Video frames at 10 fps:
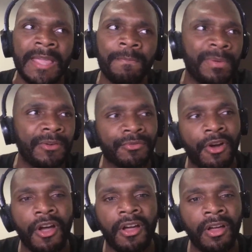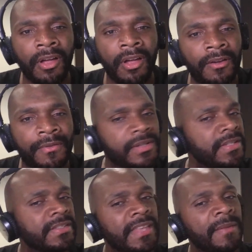8-bit RAW
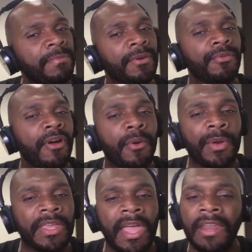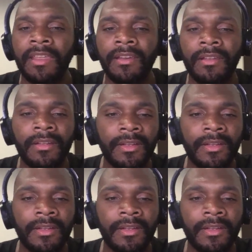versus 10-bit RAW with Canon